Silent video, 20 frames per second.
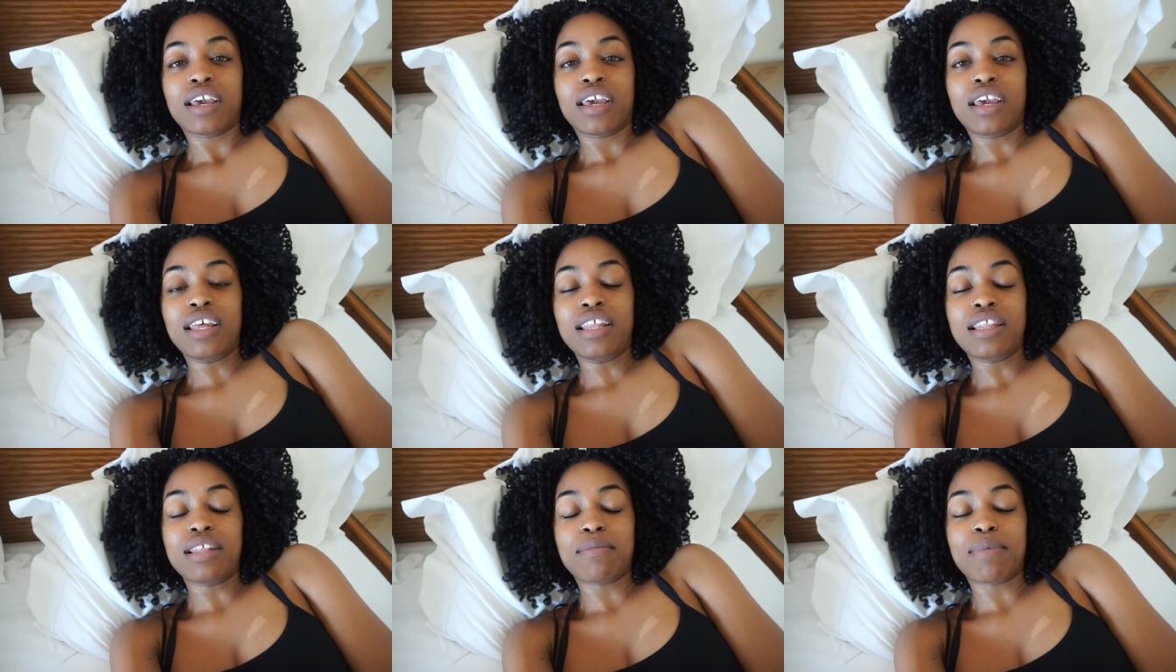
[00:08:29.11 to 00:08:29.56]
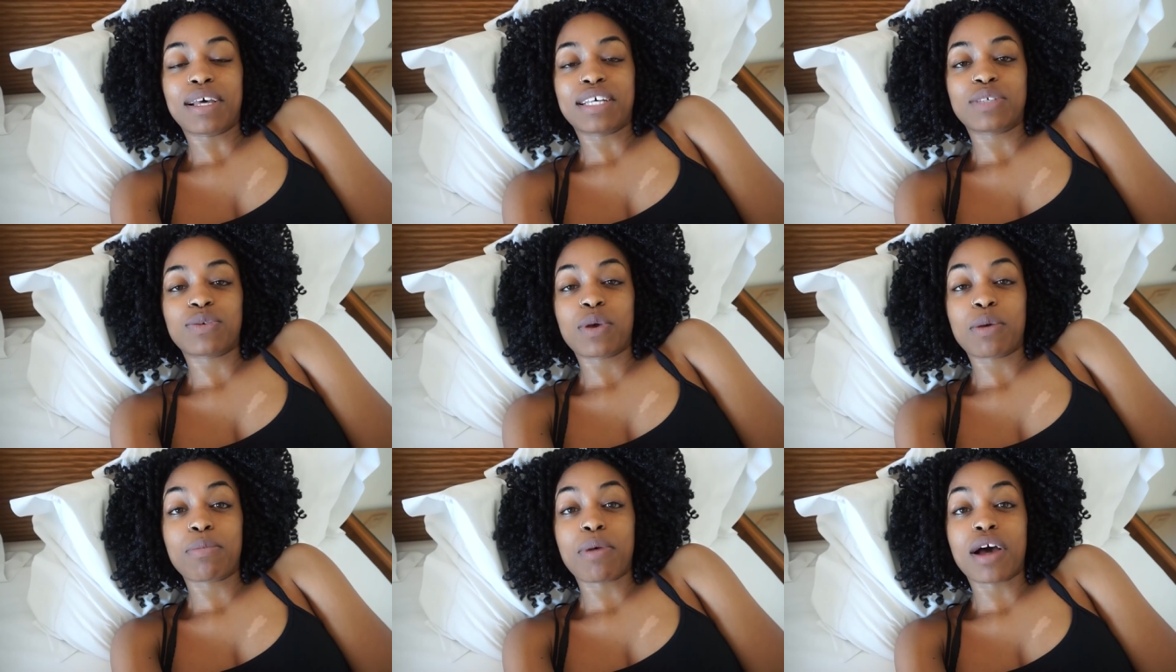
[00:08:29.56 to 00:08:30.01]
in the
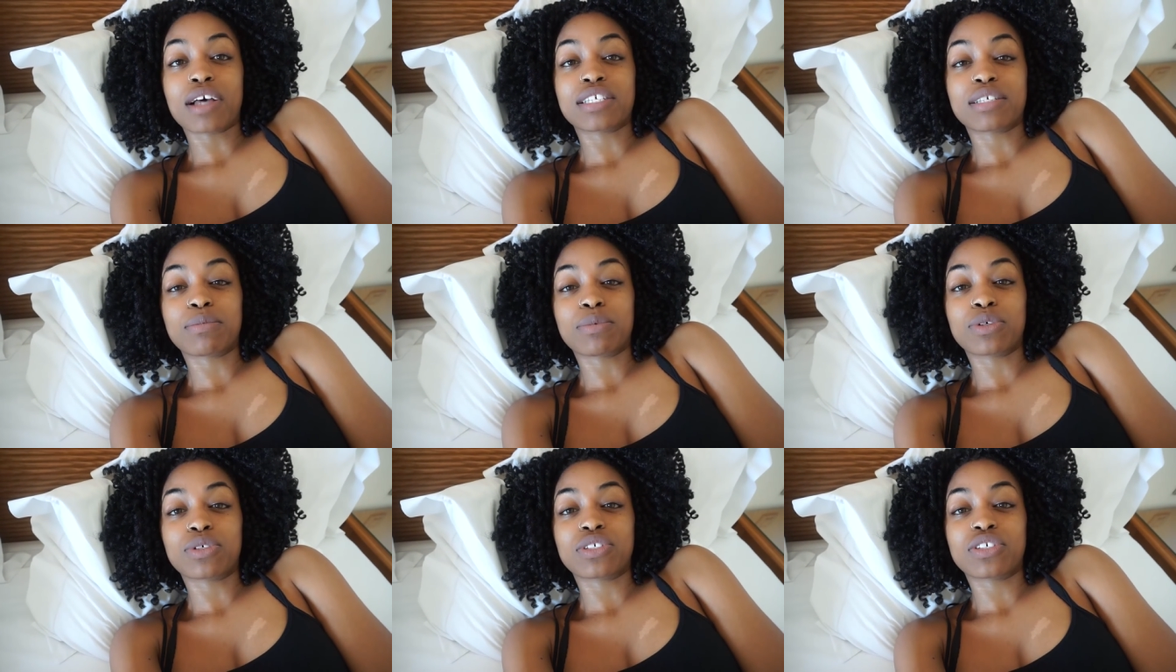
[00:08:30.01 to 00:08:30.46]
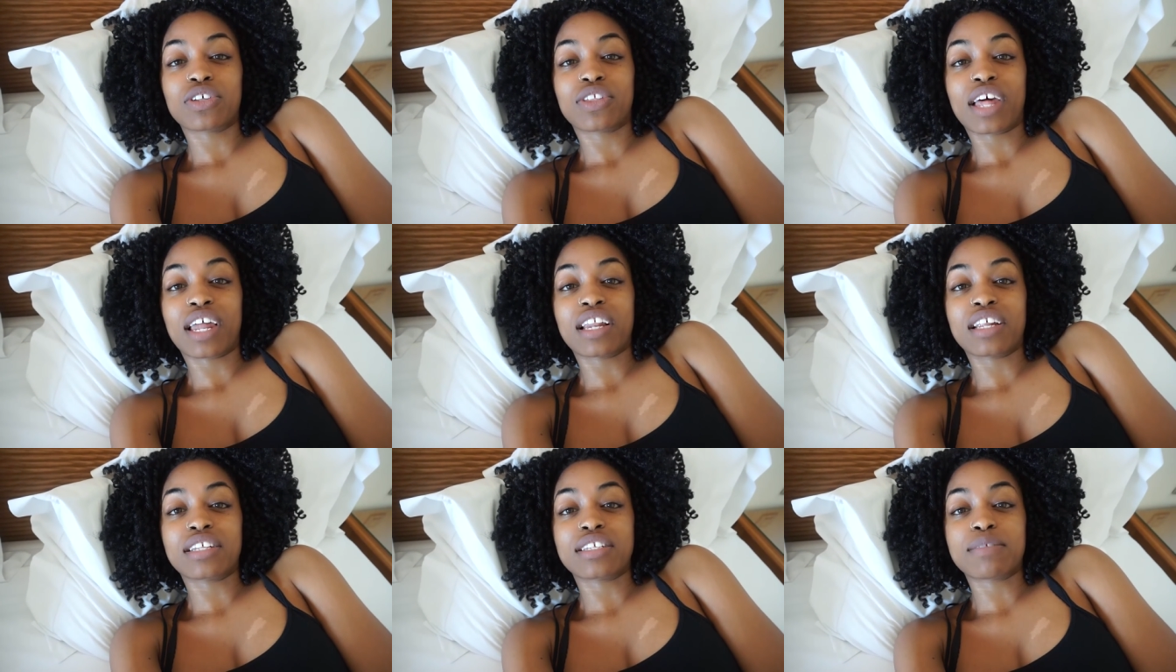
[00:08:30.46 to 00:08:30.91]
best way possible so
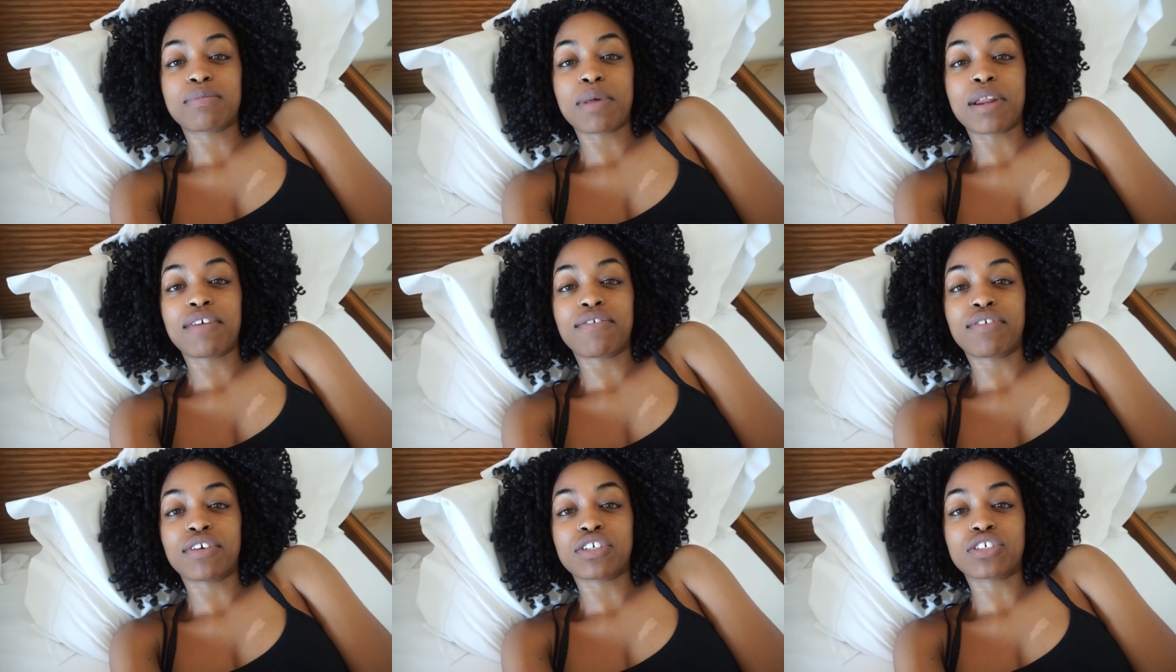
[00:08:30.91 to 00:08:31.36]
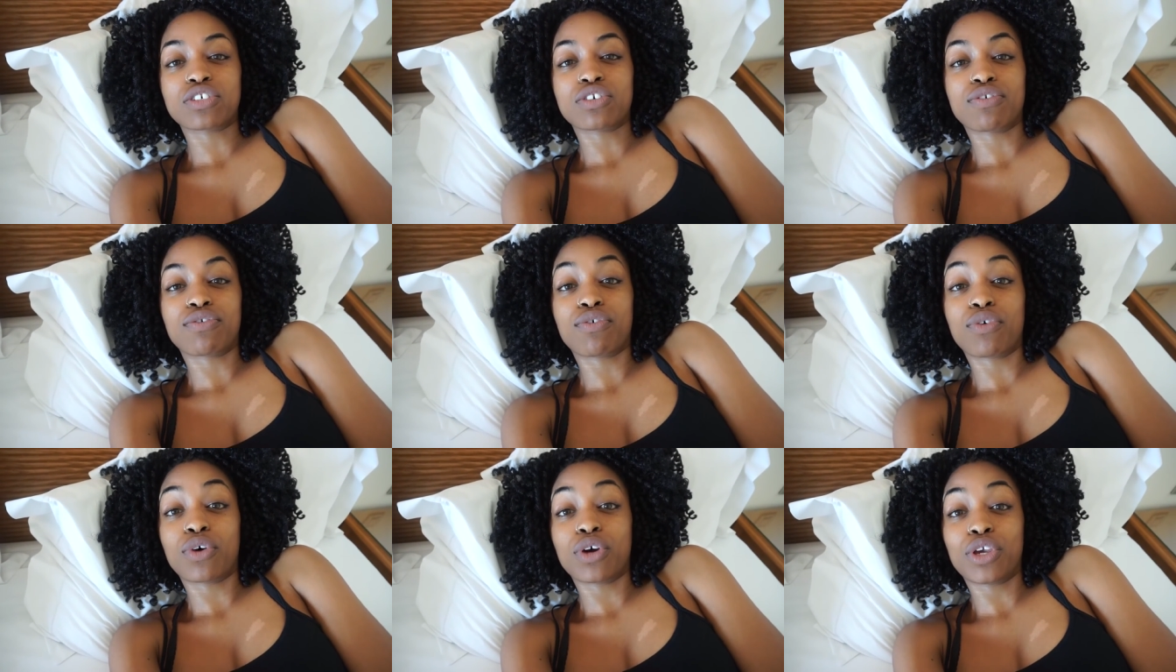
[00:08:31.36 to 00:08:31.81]
that it's beneficial
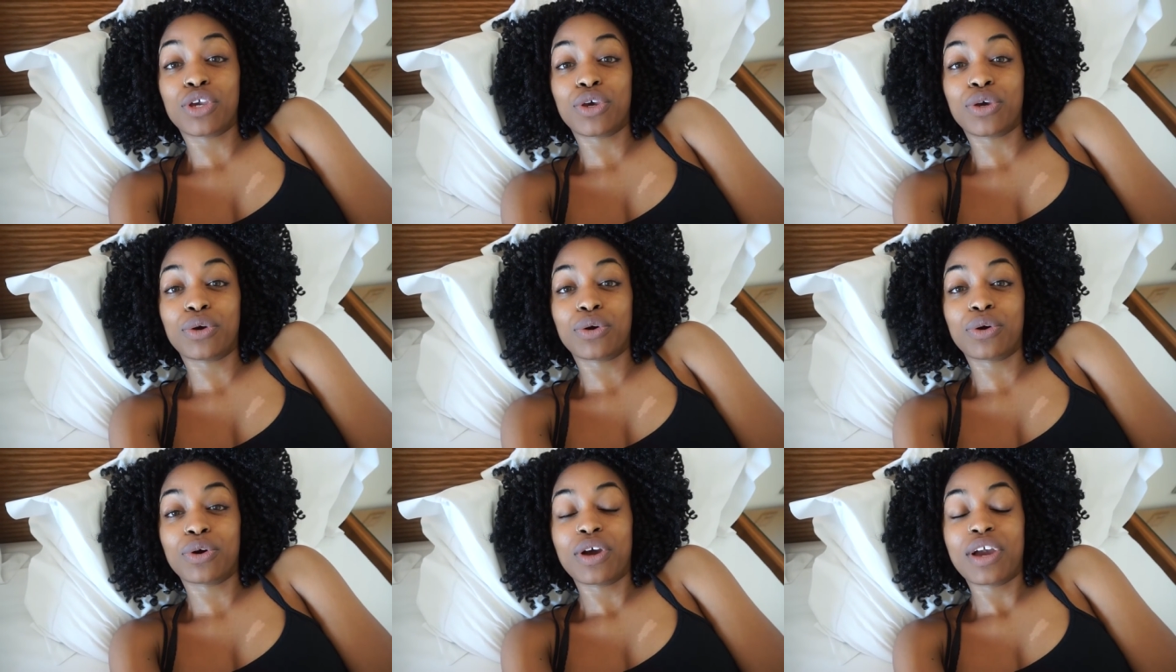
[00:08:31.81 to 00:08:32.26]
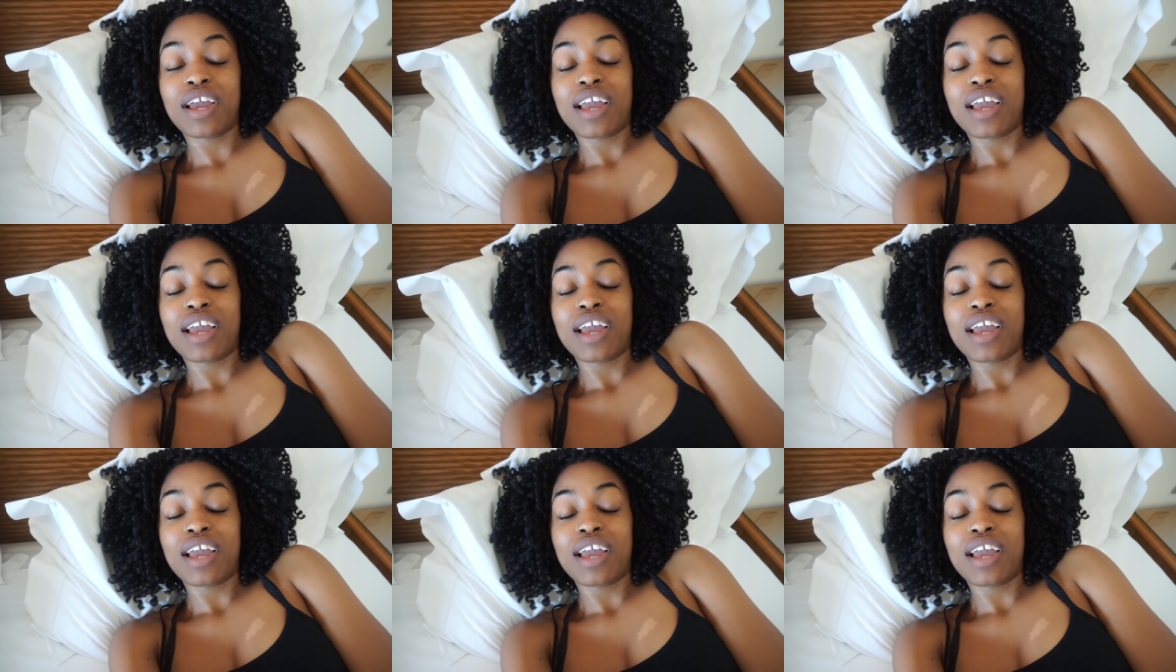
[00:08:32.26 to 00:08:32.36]
for you